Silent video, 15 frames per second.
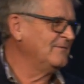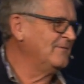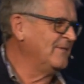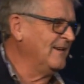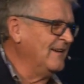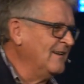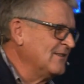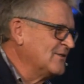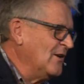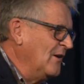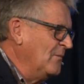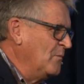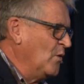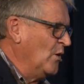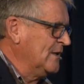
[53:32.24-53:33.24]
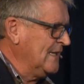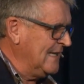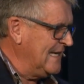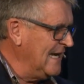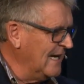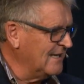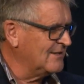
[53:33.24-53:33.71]
You know, and so on, brought her
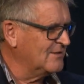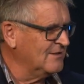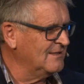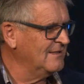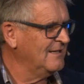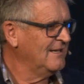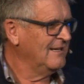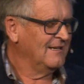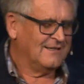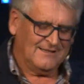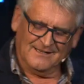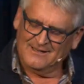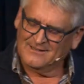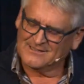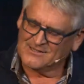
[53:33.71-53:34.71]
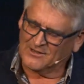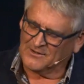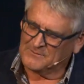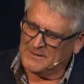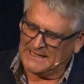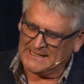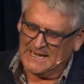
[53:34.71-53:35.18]
here to, you know, and so
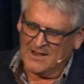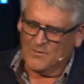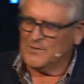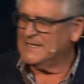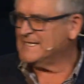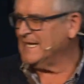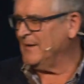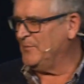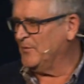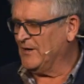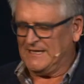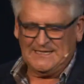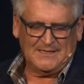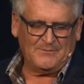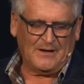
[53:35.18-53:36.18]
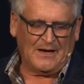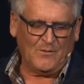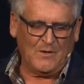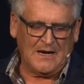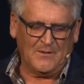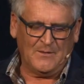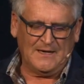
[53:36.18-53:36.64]
on. But we separated by
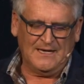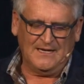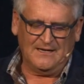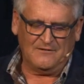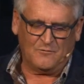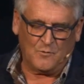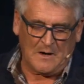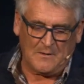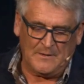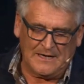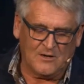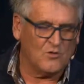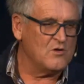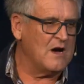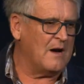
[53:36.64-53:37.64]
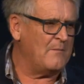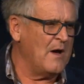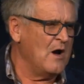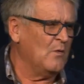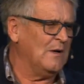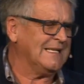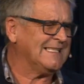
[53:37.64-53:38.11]
where we live, where we grew up.
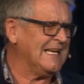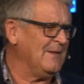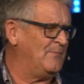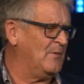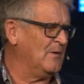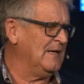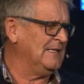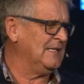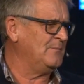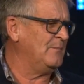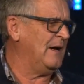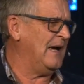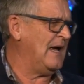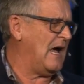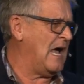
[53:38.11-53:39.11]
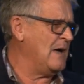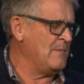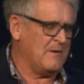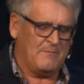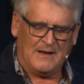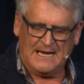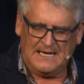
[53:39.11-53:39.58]
We separated by I'm
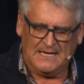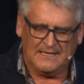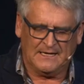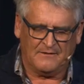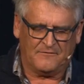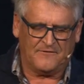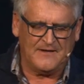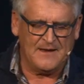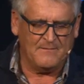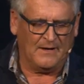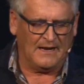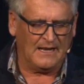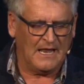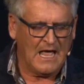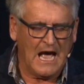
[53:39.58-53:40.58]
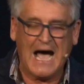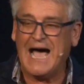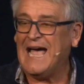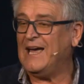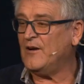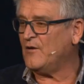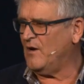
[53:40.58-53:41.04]
a male and a female.
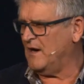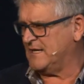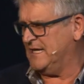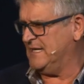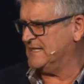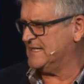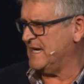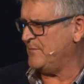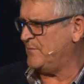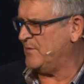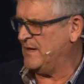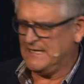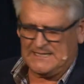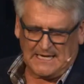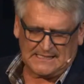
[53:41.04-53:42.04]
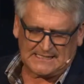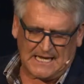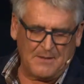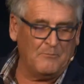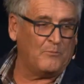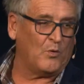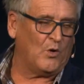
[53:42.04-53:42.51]
Hierarchy separate us.
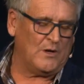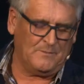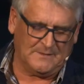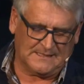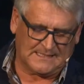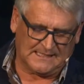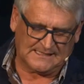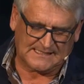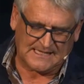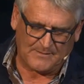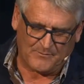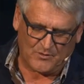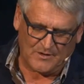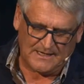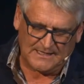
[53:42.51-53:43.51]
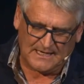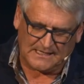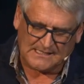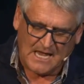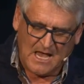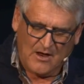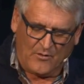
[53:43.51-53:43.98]
Employment can separate
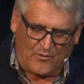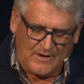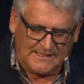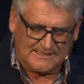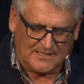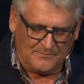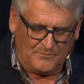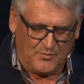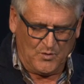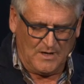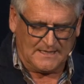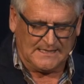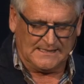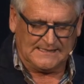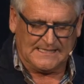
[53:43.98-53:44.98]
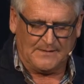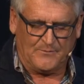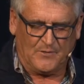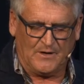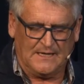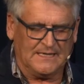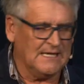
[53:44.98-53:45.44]
us. Rich and poor can
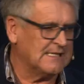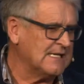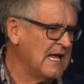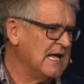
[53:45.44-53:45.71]
separate us.